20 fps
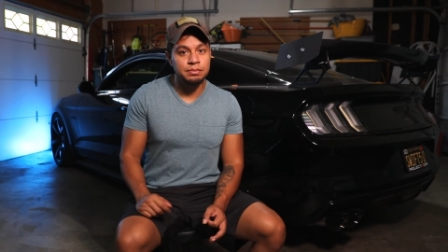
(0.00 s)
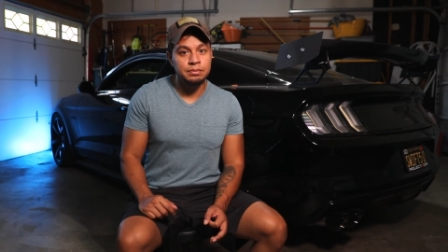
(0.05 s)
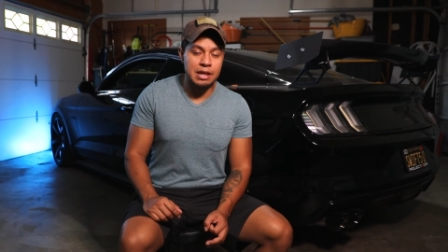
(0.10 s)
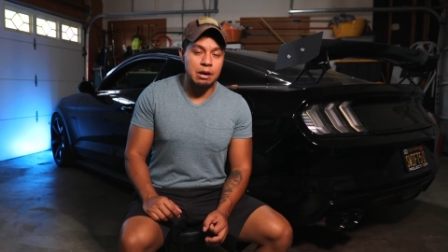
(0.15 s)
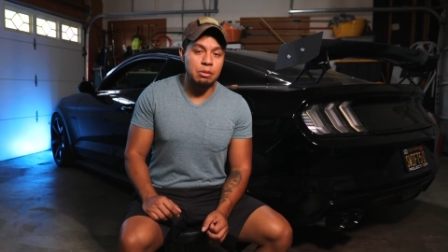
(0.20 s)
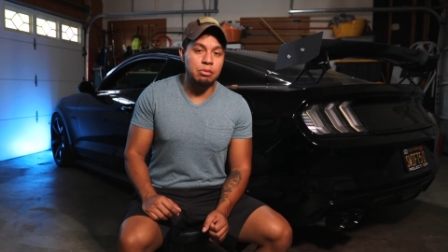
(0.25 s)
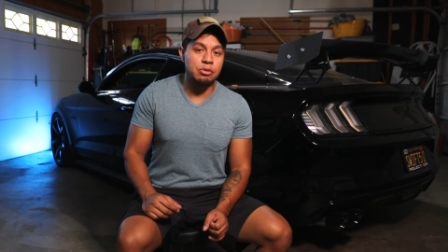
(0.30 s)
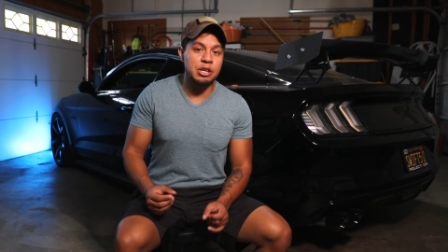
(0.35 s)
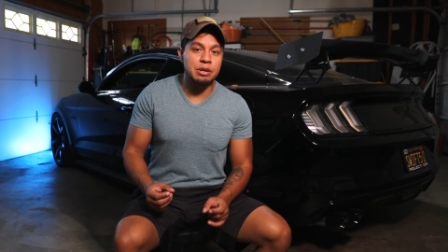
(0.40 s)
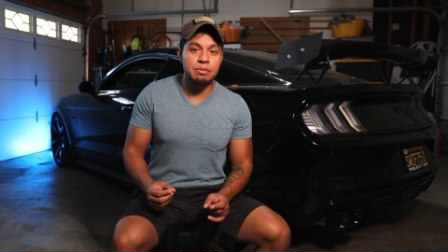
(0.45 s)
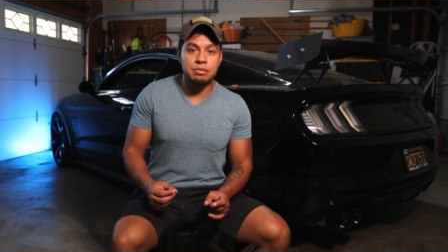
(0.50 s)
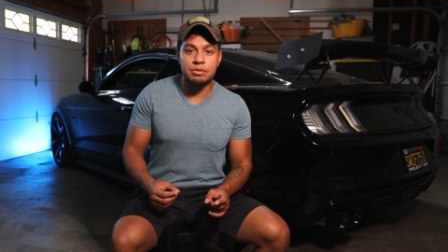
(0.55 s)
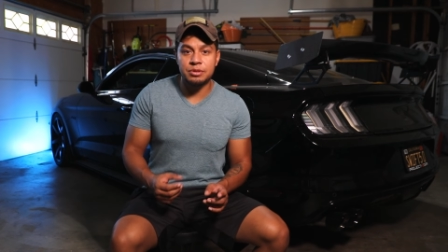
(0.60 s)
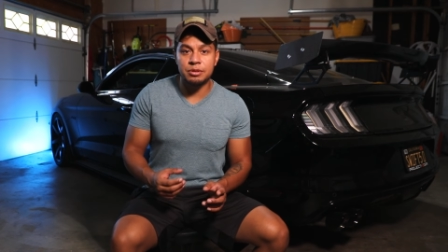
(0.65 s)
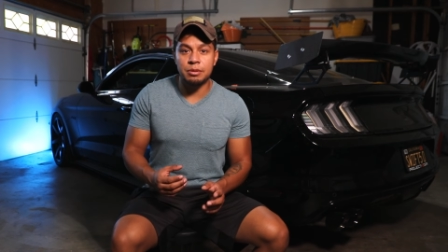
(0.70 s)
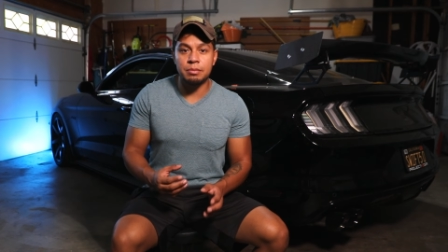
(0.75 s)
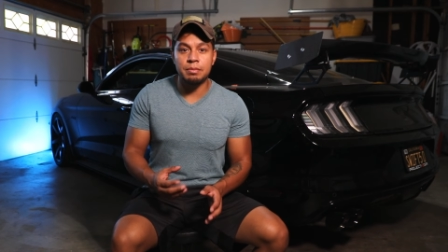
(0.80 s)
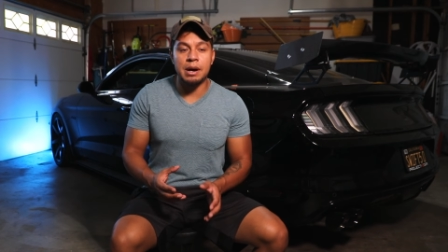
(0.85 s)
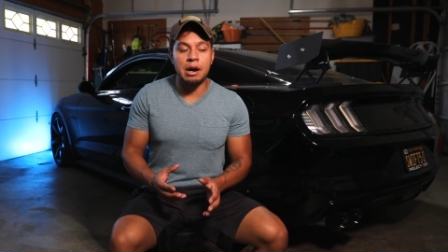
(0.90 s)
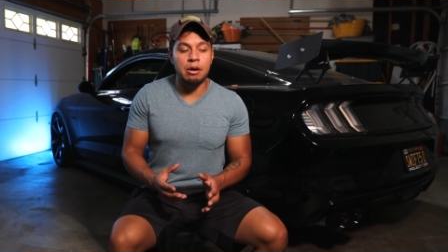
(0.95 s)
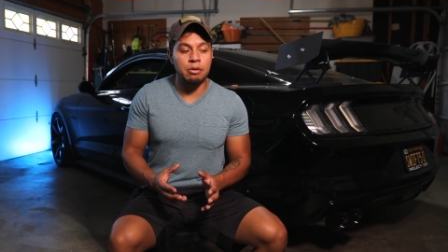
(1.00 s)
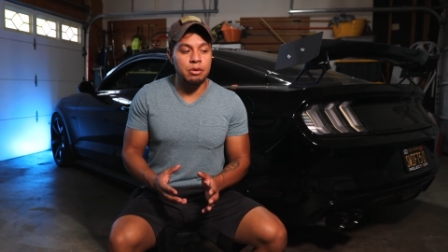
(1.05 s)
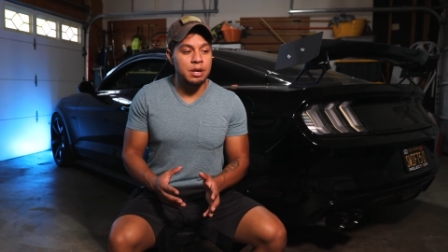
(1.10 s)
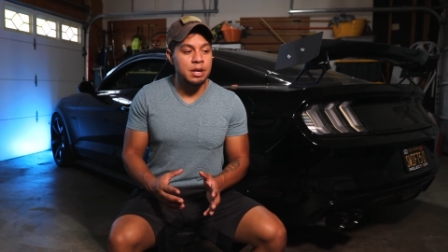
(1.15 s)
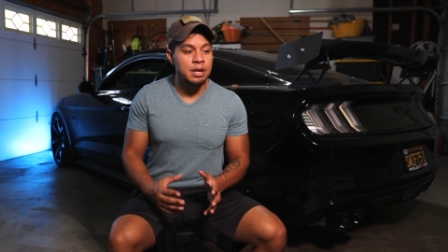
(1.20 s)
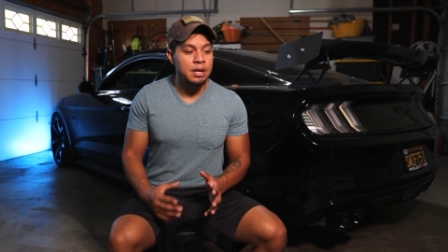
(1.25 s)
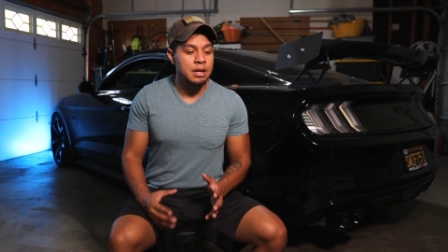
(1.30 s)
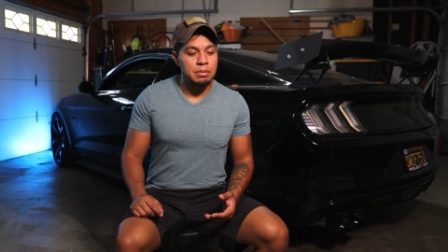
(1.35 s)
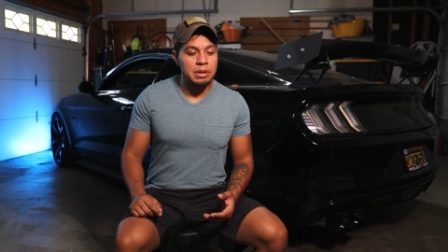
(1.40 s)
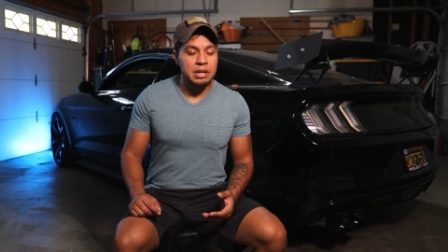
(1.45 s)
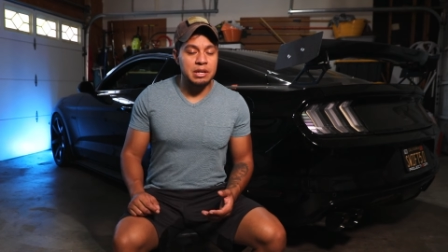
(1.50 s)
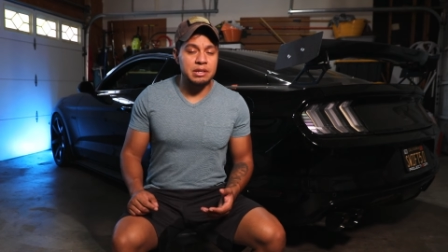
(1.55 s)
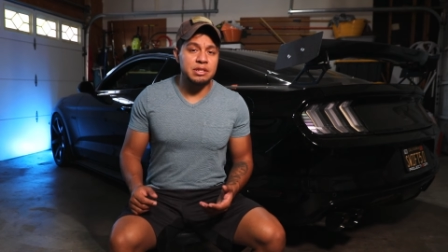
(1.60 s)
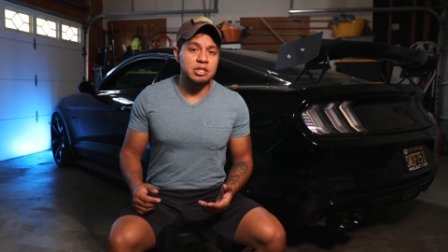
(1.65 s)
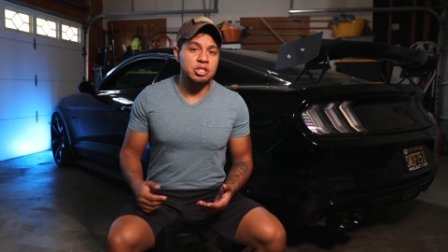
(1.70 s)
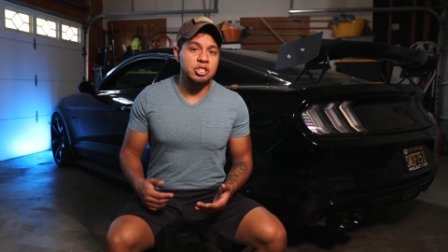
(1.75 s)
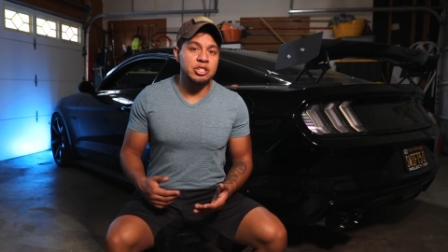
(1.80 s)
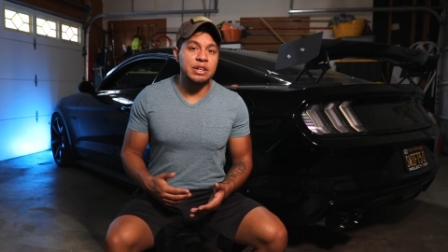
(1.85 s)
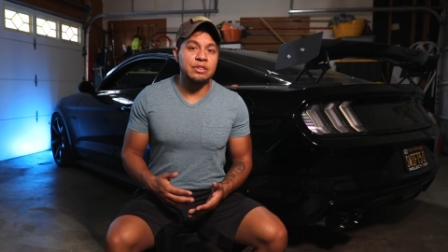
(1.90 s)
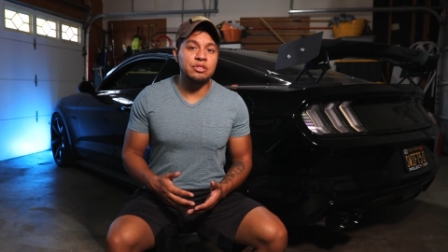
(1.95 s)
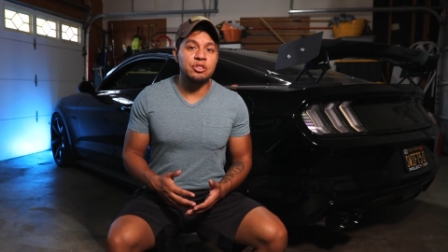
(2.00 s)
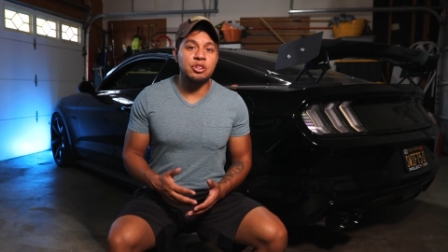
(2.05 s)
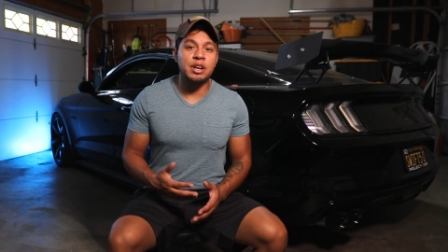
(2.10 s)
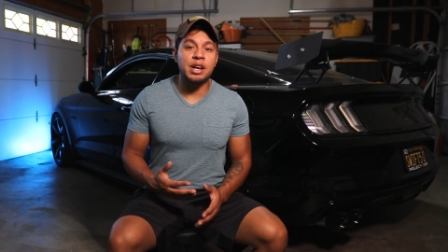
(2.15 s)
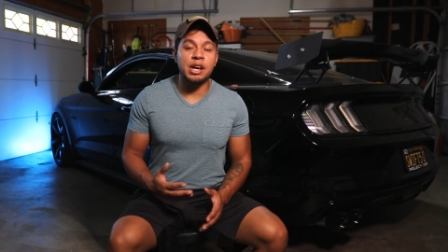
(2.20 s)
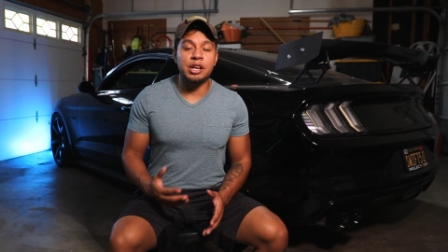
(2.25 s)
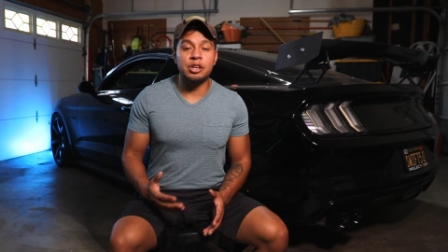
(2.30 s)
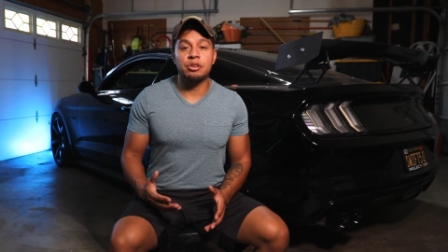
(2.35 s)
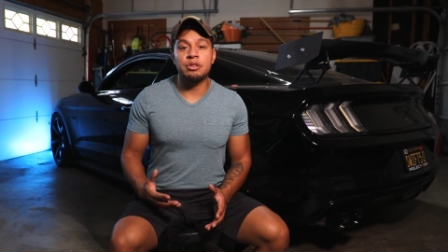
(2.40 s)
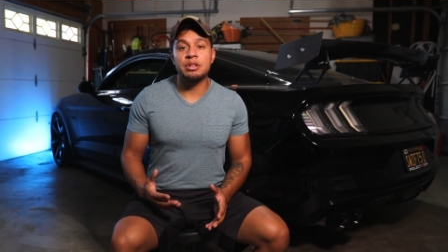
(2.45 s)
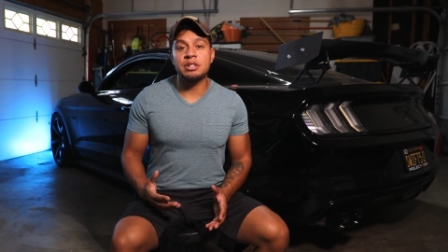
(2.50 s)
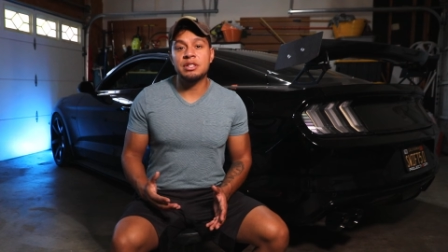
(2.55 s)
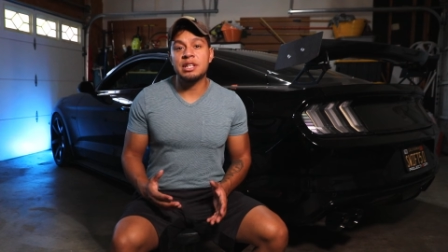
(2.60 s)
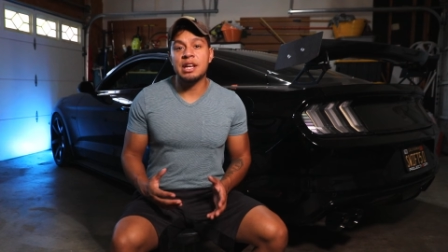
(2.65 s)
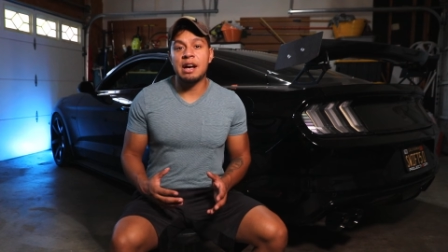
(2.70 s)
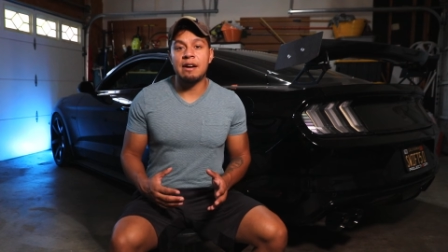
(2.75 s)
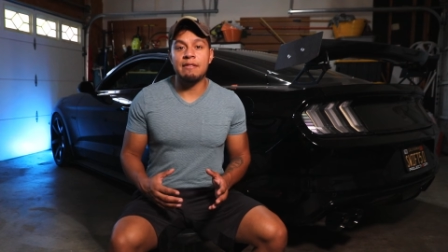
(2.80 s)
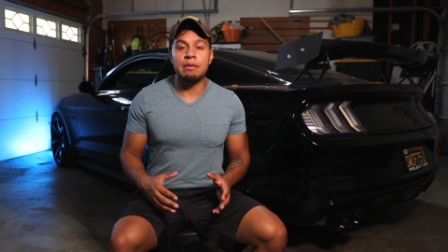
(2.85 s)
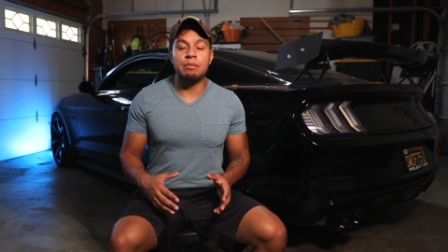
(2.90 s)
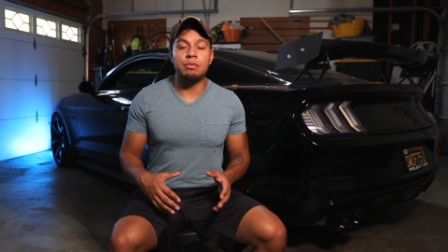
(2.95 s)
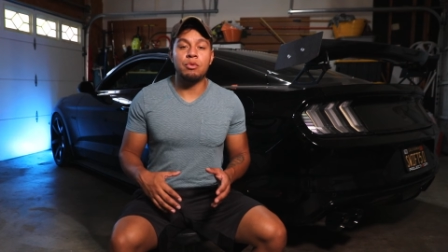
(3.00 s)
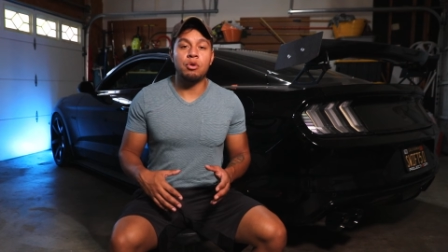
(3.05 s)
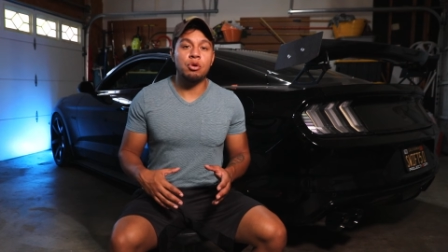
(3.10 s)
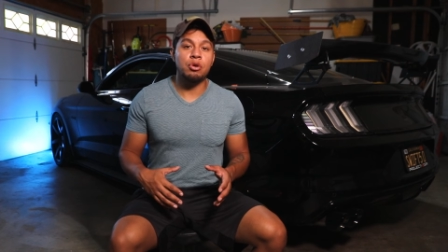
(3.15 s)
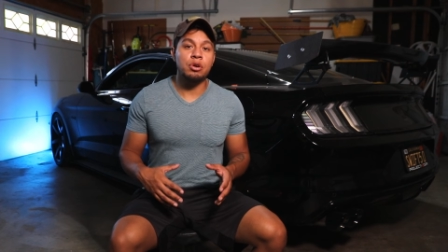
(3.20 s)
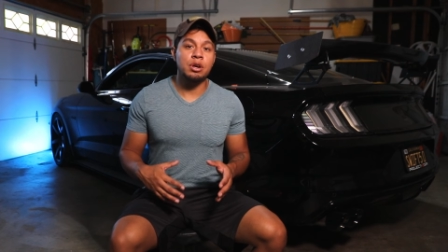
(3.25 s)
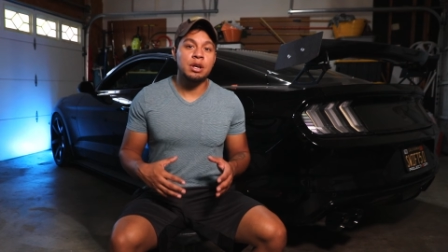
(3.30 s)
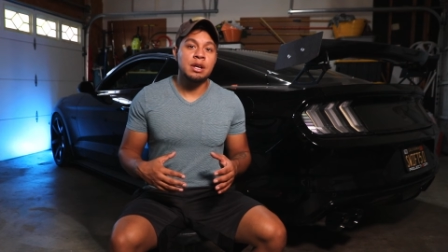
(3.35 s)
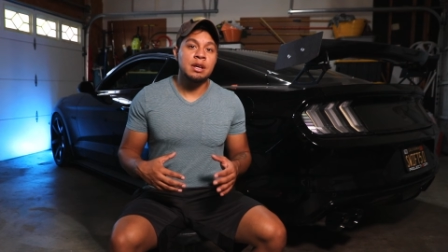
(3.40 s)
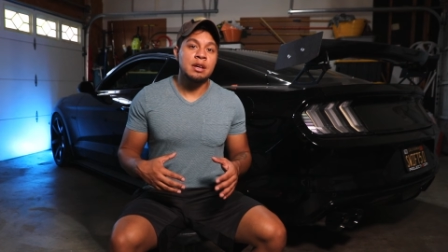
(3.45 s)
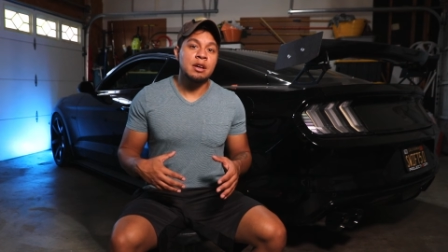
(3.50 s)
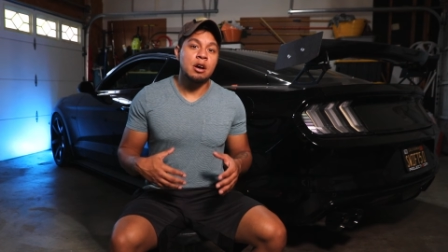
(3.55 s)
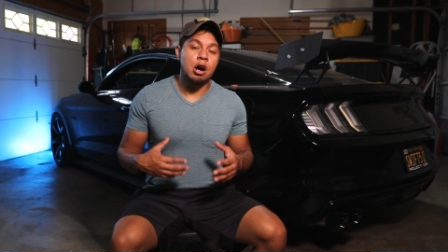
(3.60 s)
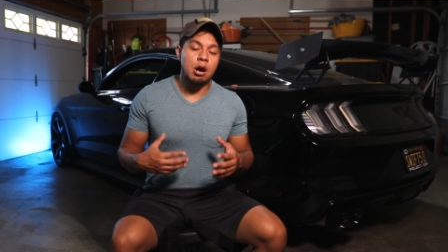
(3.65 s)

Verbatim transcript: And that will give you some power because the Gen 3 Coyotes have a more